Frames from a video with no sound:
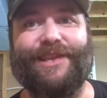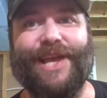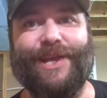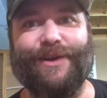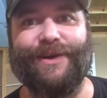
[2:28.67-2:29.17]

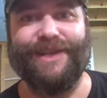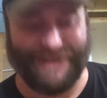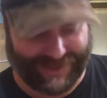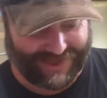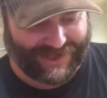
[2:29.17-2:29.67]
Thank you
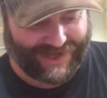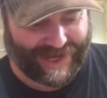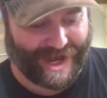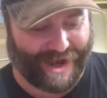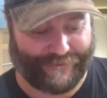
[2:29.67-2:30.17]

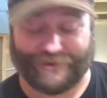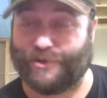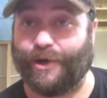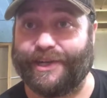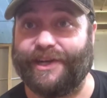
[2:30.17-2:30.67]
for
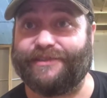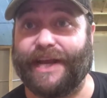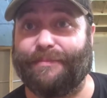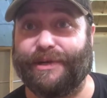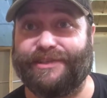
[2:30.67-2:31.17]
joining us. I
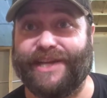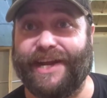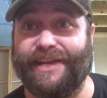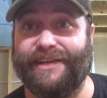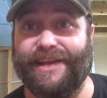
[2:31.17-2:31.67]

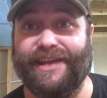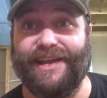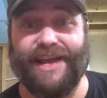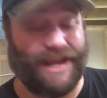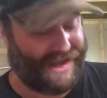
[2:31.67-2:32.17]
appreciate it.
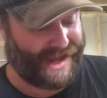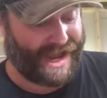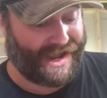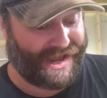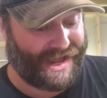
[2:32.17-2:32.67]

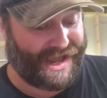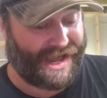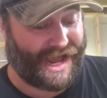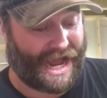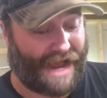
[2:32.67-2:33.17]

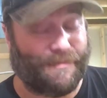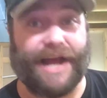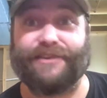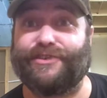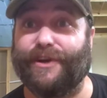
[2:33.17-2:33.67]
I'm
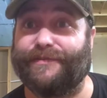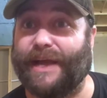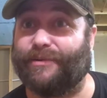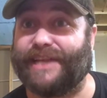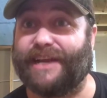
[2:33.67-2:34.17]
not sure if
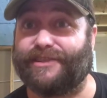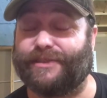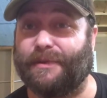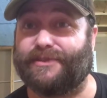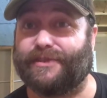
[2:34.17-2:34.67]
that was actually
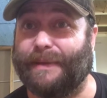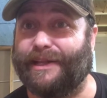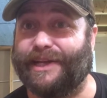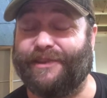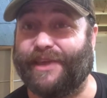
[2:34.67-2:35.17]
supposed to spell
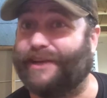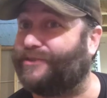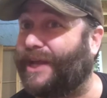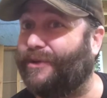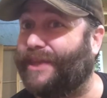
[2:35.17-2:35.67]
anything,
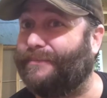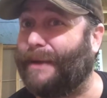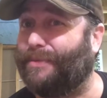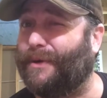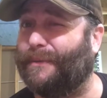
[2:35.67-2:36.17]
so I don't think my
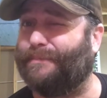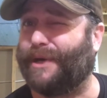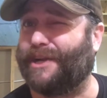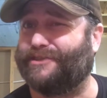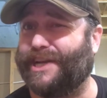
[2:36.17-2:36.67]

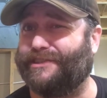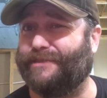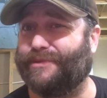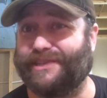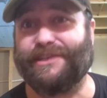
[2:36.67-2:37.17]

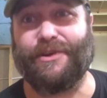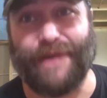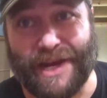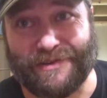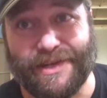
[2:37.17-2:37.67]
pronunciation was
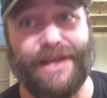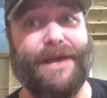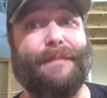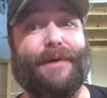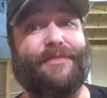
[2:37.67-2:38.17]
incorrect,
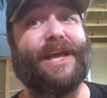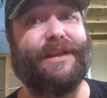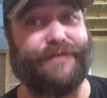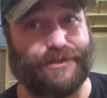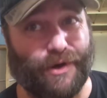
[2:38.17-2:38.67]
but thank
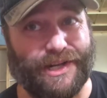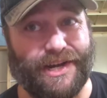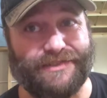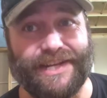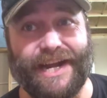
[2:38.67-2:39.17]
you for joining
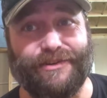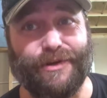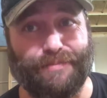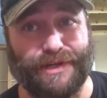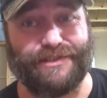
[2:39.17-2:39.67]
us, and I do
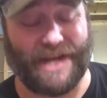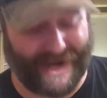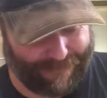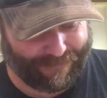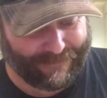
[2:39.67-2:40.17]
appreciate
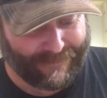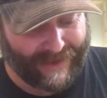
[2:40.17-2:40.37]
it.